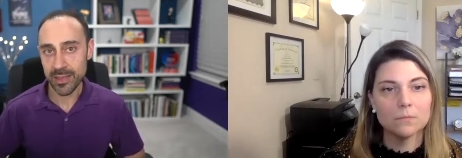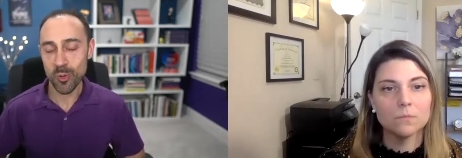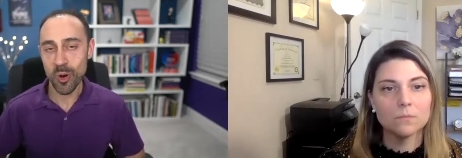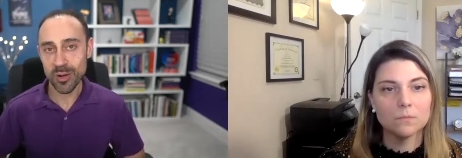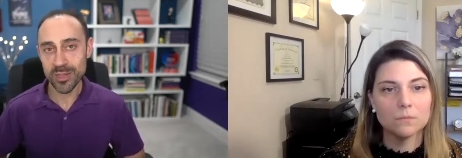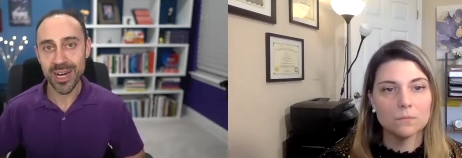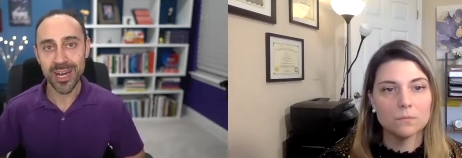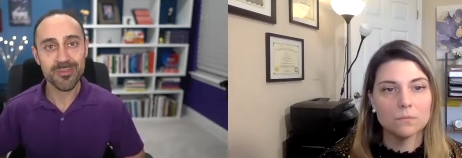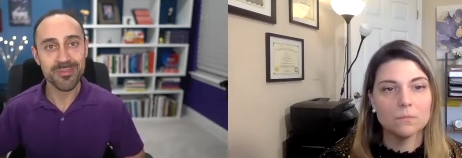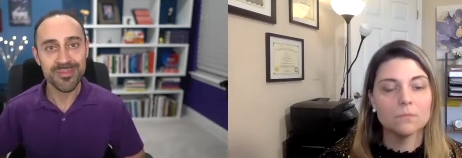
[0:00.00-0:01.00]
Speaker 1: the wrong
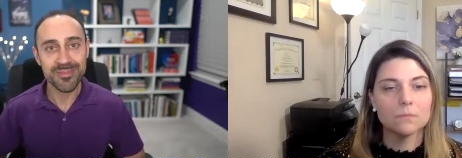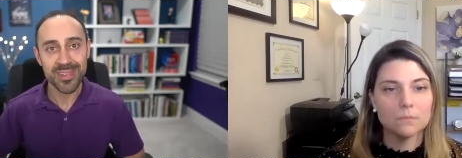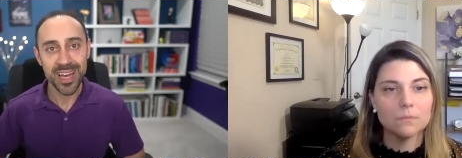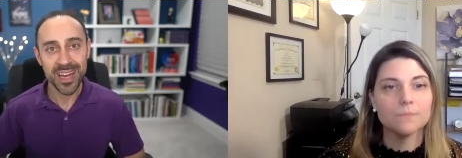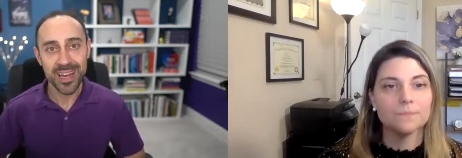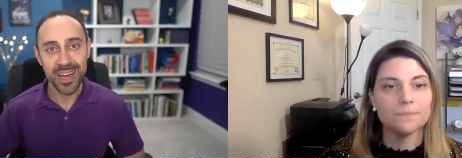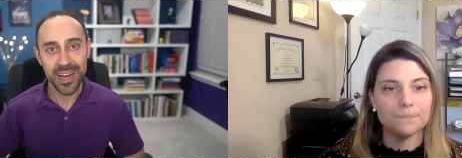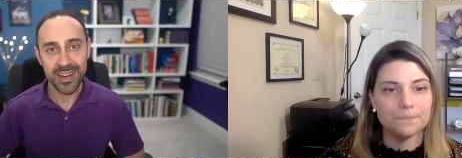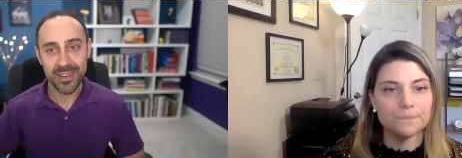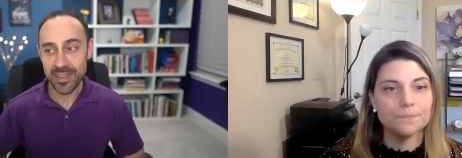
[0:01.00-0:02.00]
time
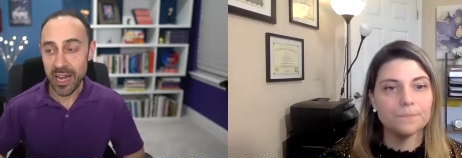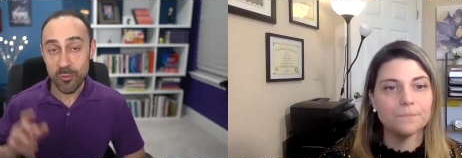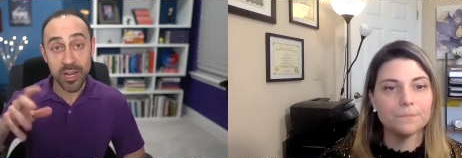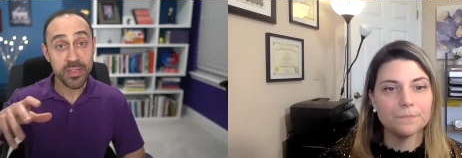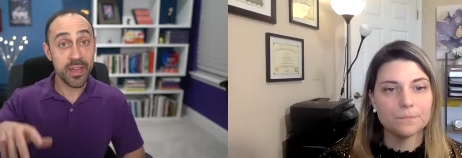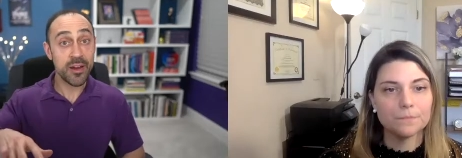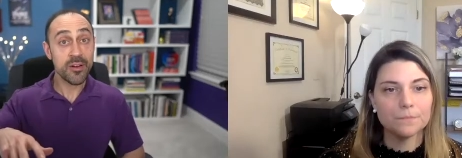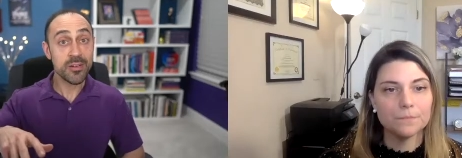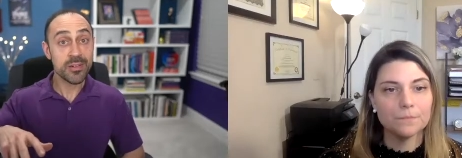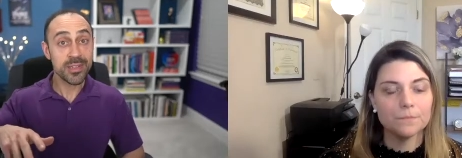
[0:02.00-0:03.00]
and that right
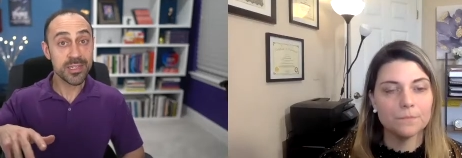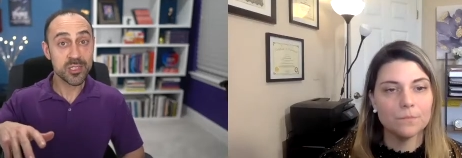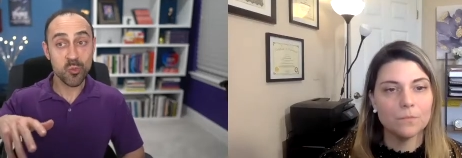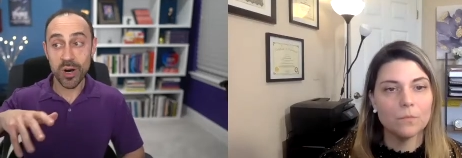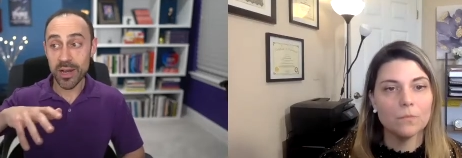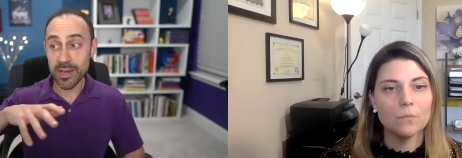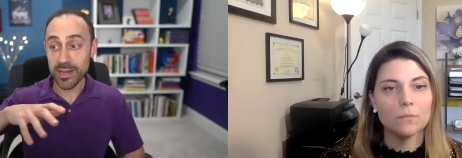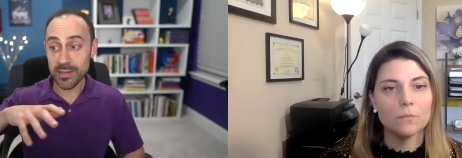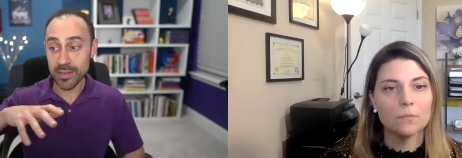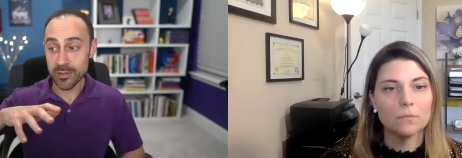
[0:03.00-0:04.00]
there is
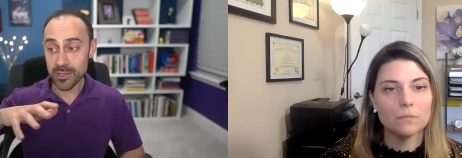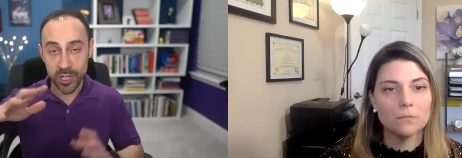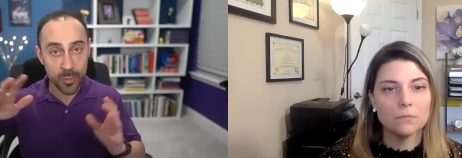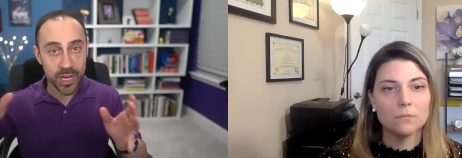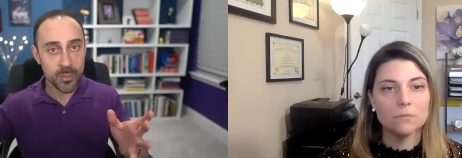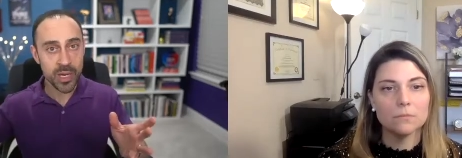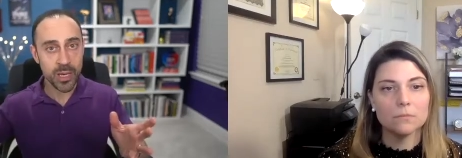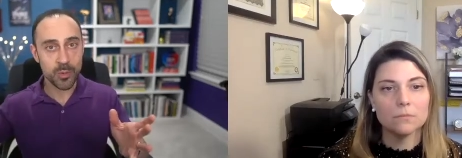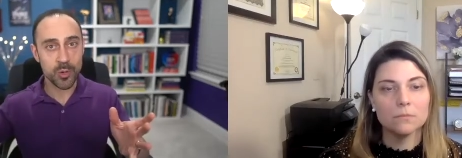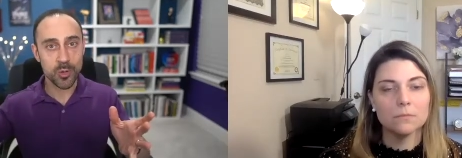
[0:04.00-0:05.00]
why there's so many
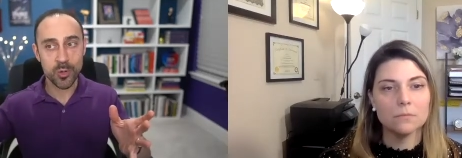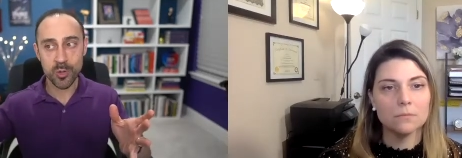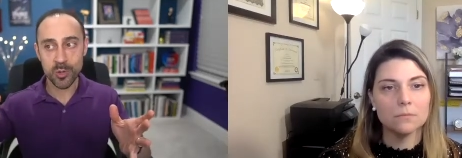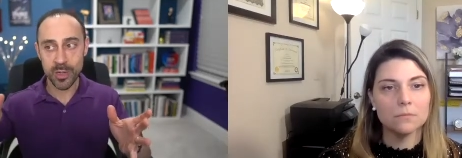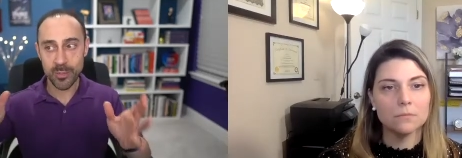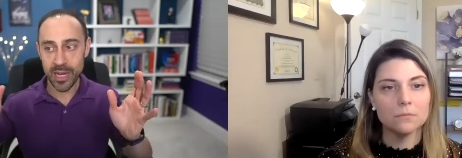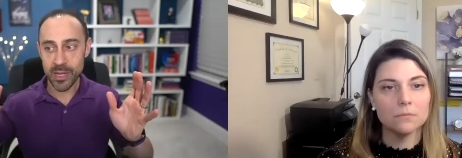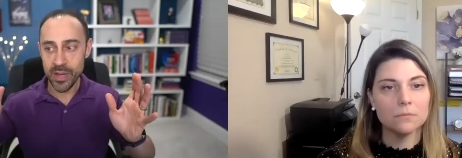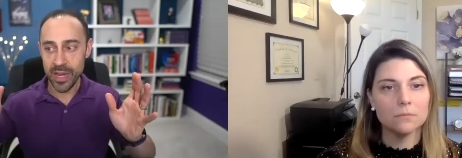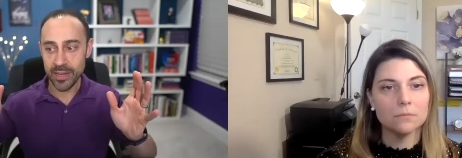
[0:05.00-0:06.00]
people who, in my
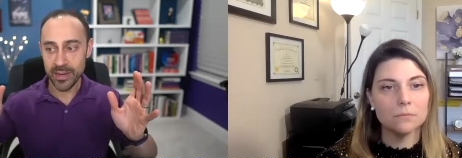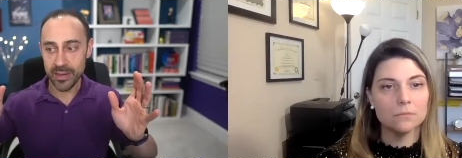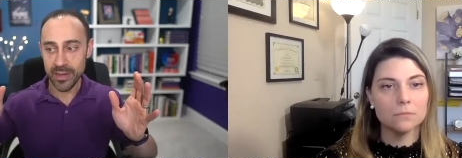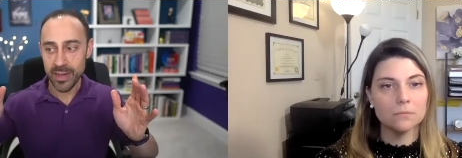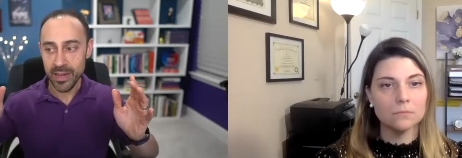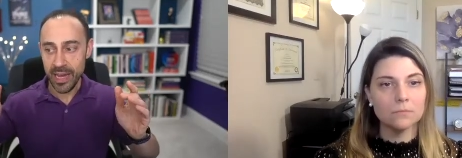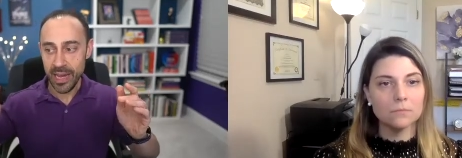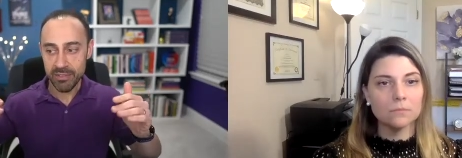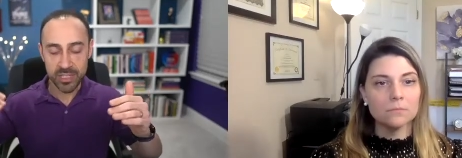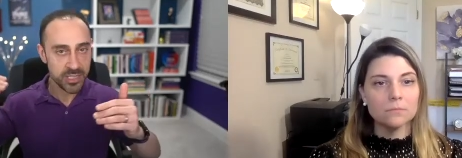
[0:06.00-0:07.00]
opinion,
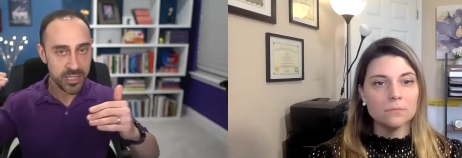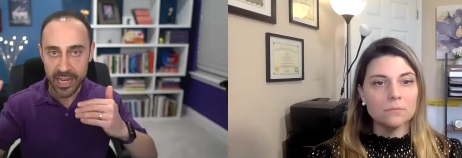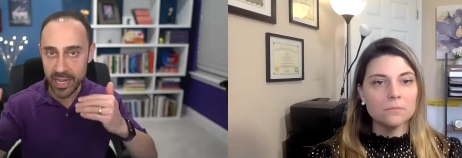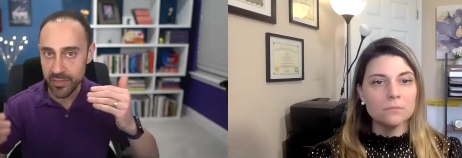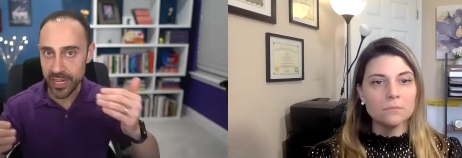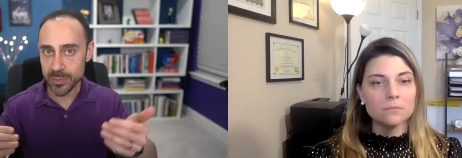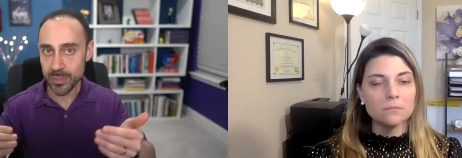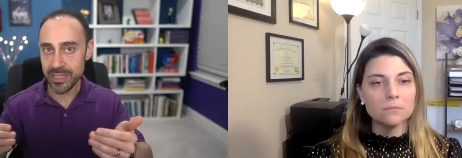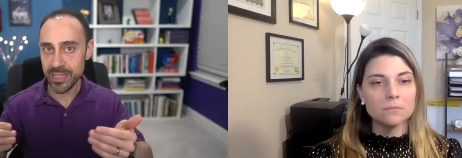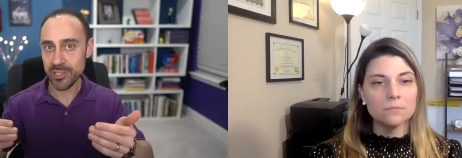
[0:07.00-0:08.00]
have this negative
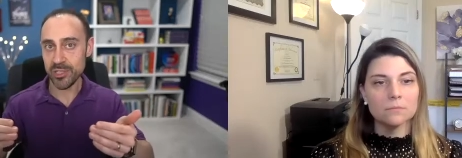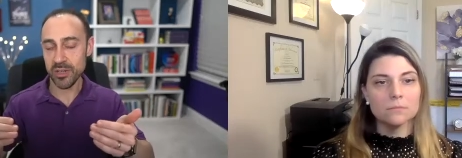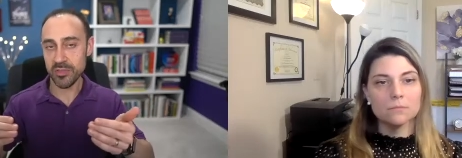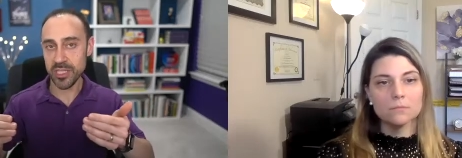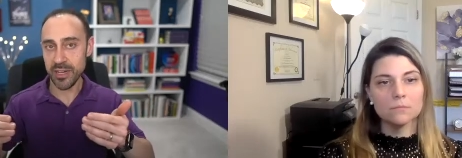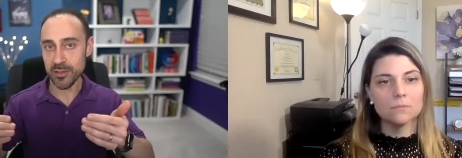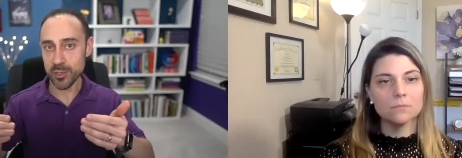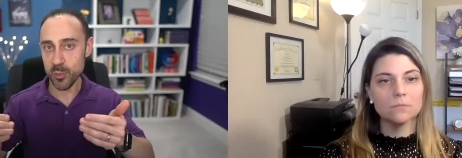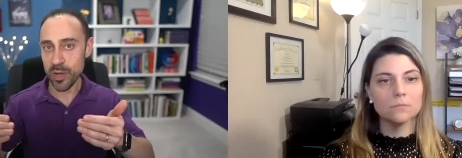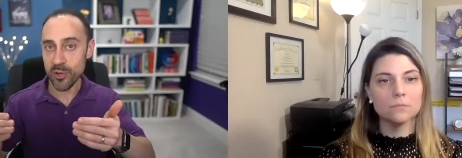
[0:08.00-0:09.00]
expectation of
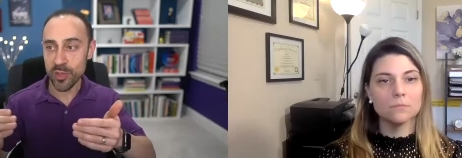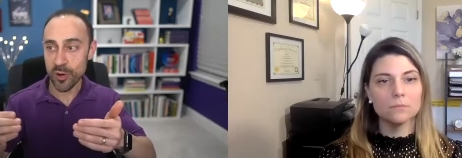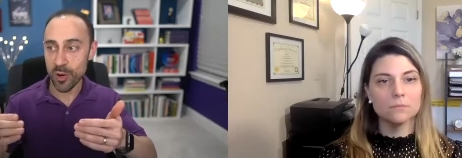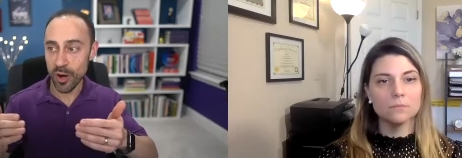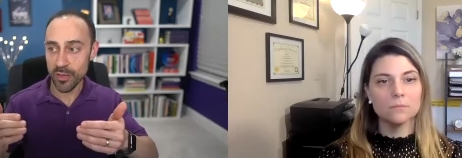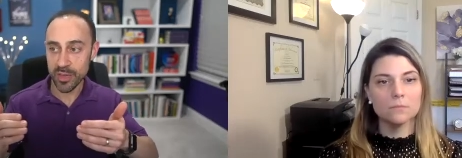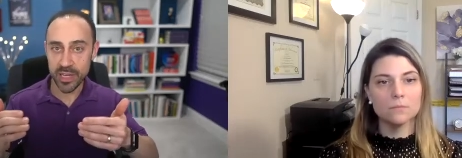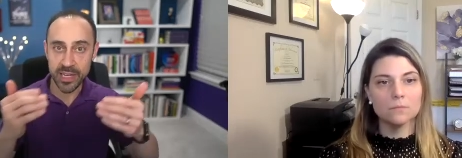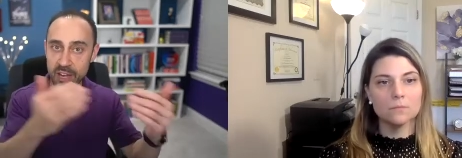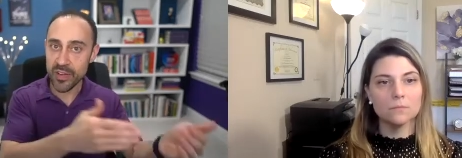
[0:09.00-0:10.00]
sales, whether they're on
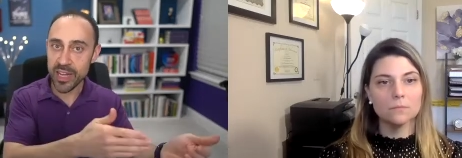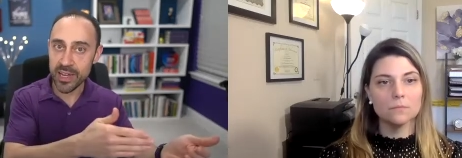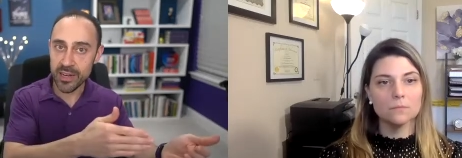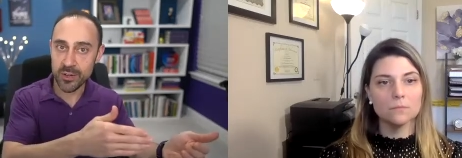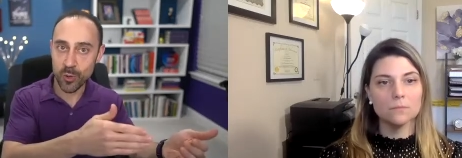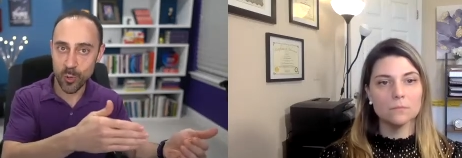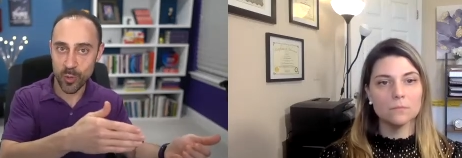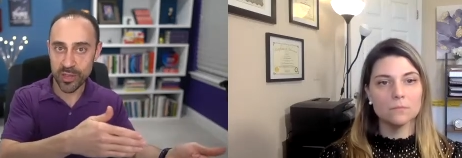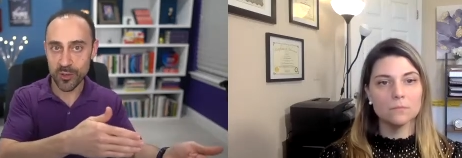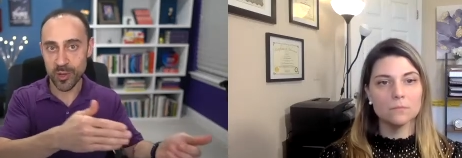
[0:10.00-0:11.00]
the giving end or
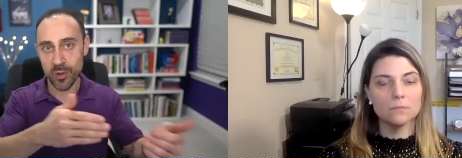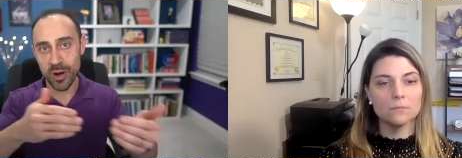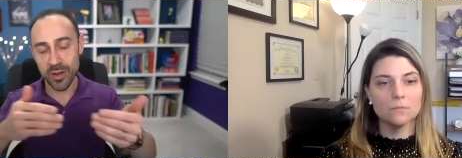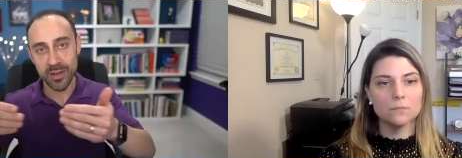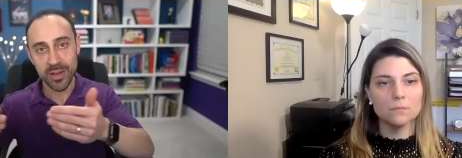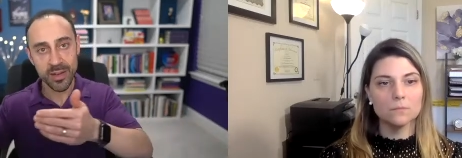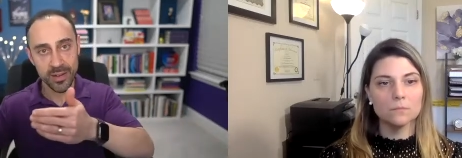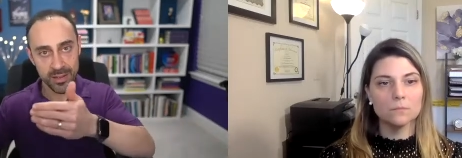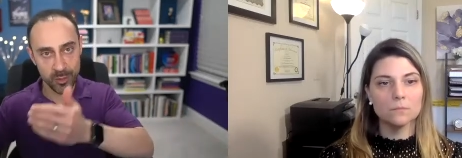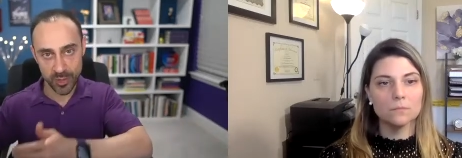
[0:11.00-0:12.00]
whether they're on
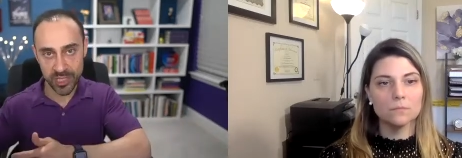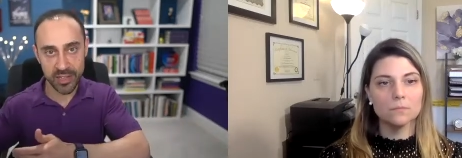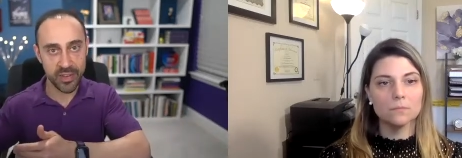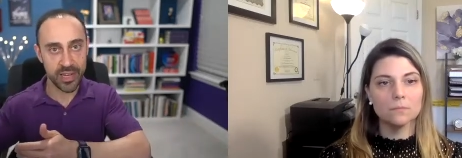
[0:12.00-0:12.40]
the receiving